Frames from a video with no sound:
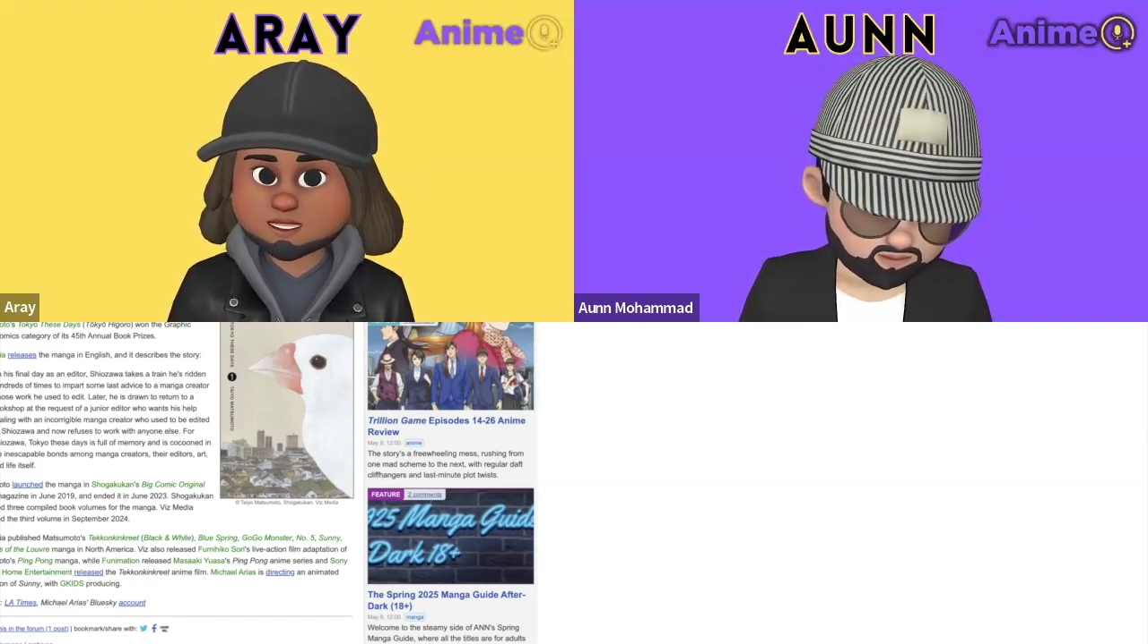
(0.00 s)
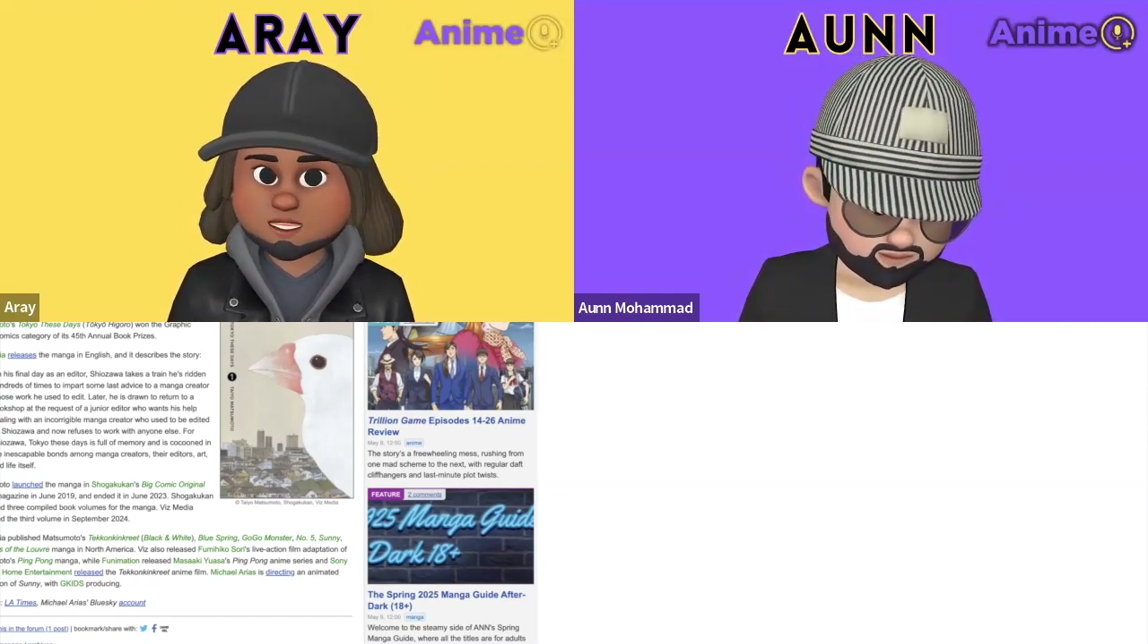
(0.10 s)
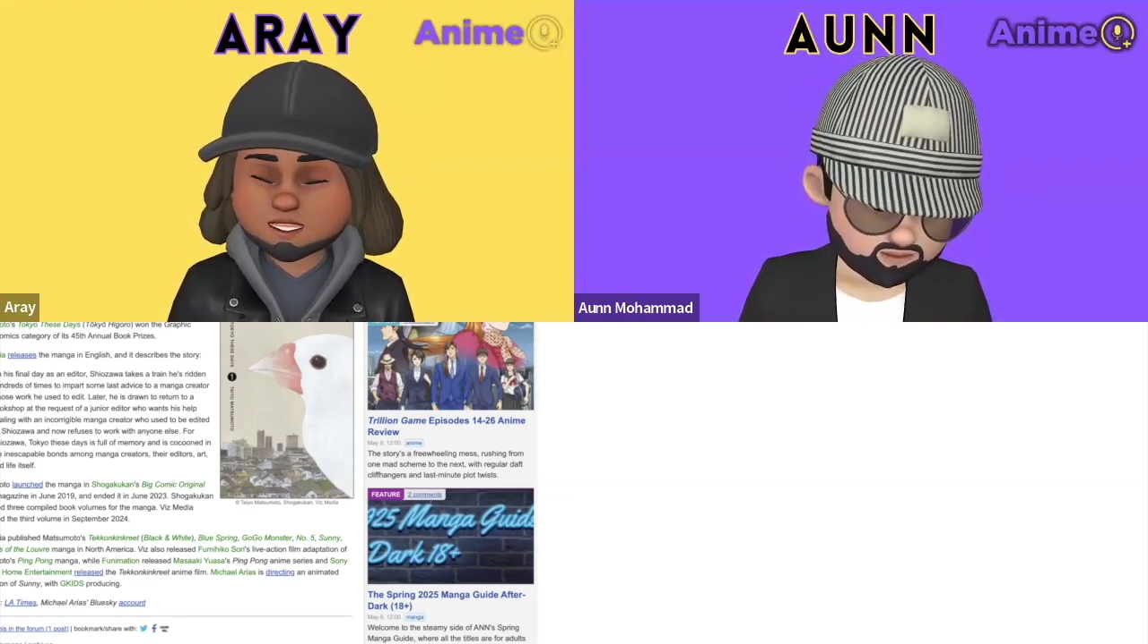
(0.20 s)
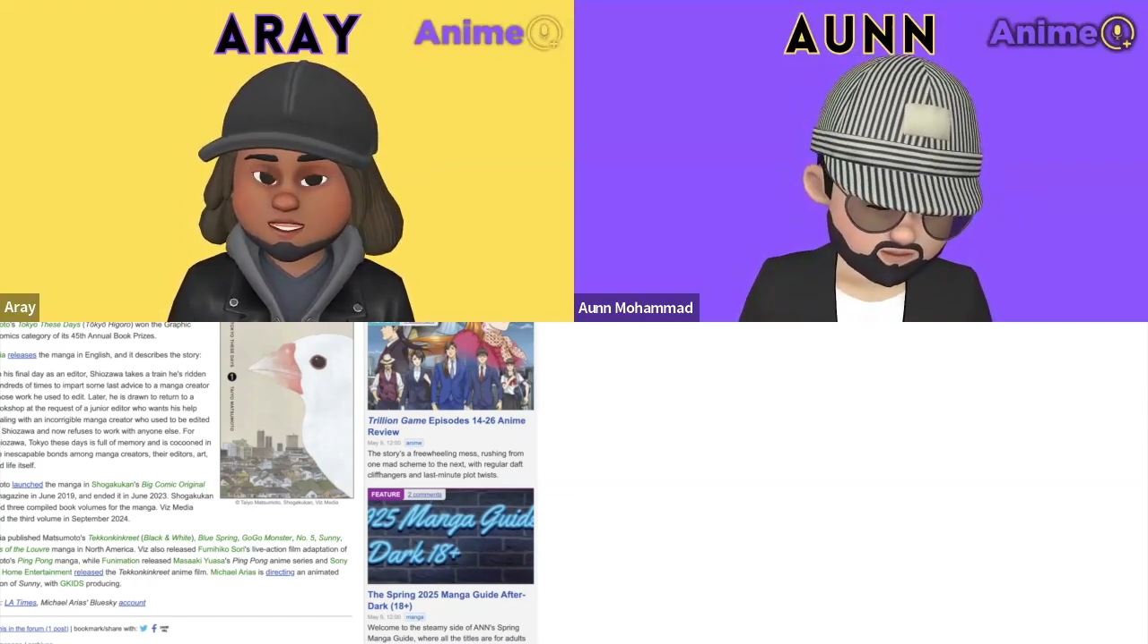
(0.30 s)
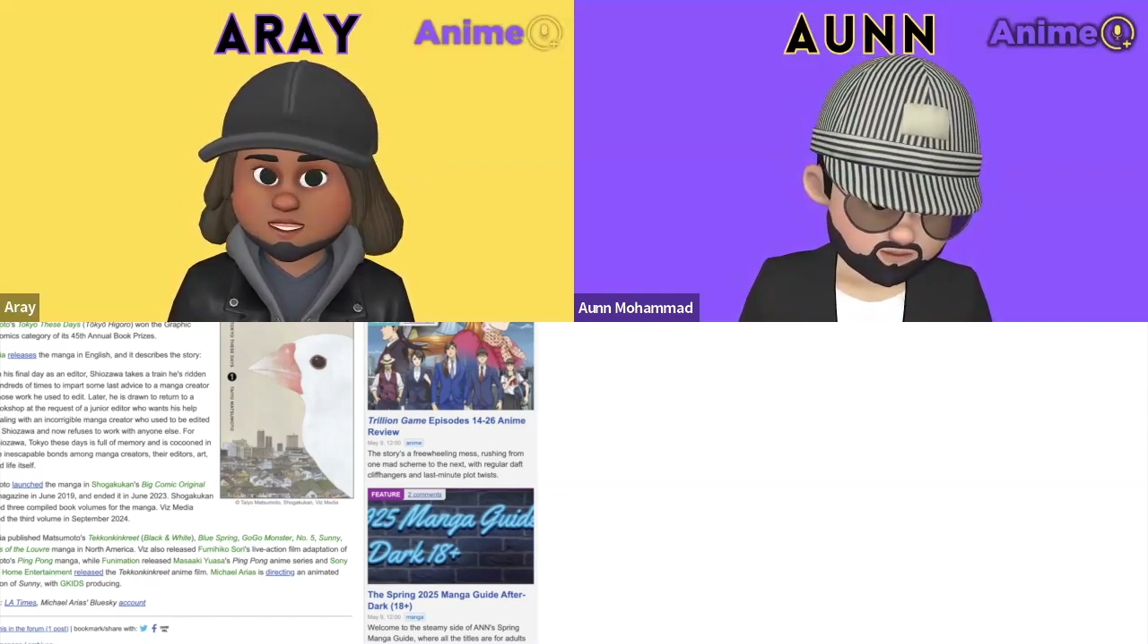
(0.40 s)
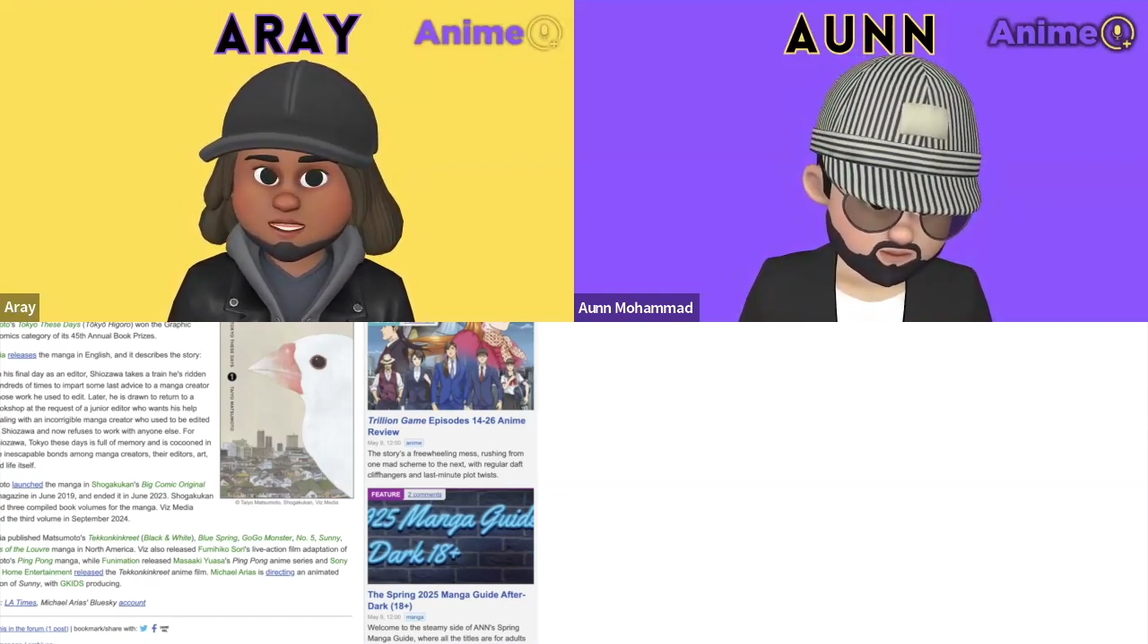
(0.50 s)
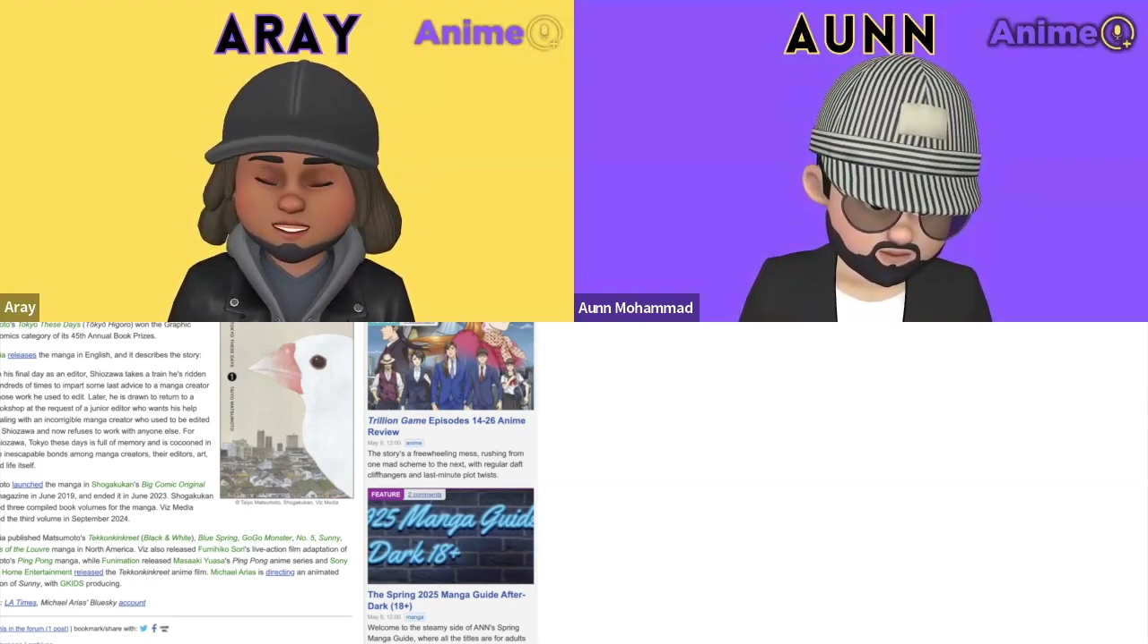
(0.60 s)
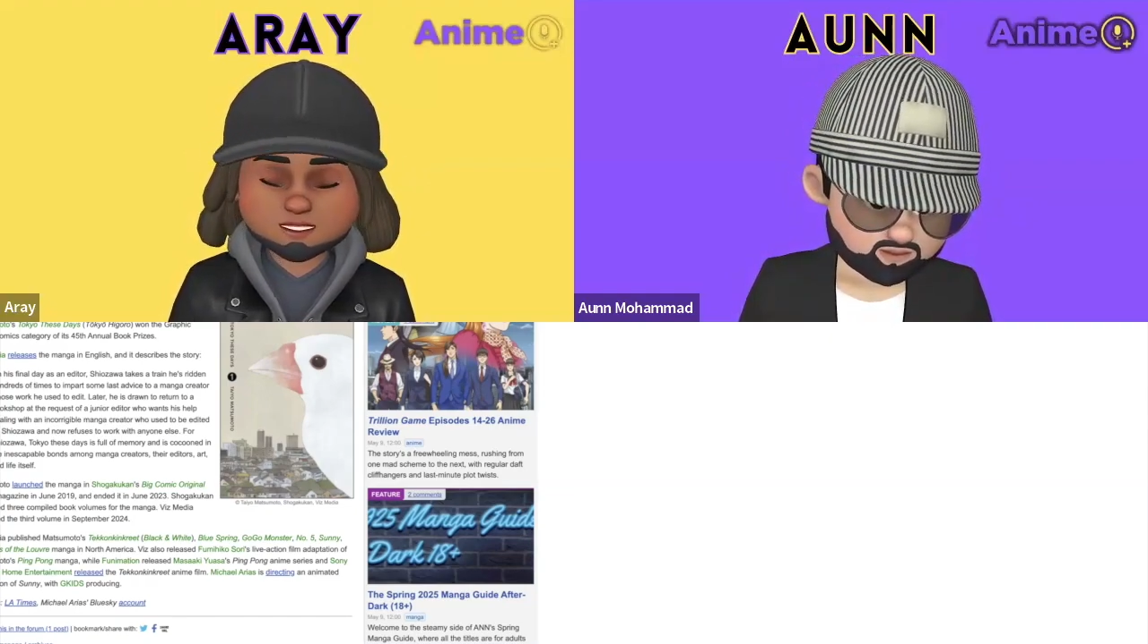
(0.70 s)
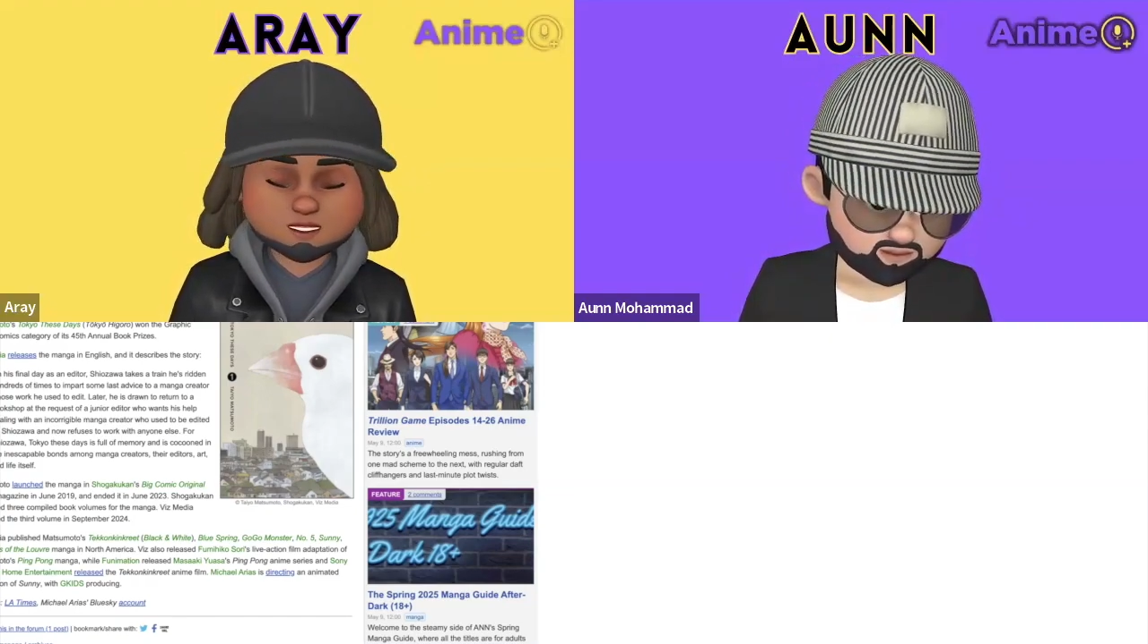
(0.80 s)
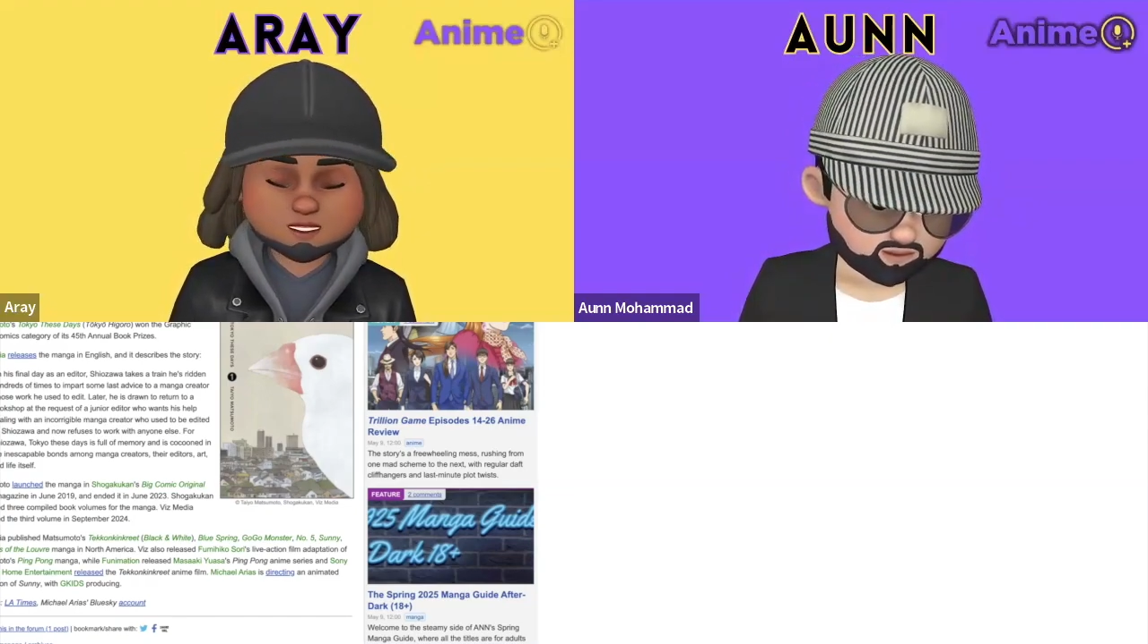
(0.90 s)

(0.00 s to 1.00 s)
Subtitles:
whether it's him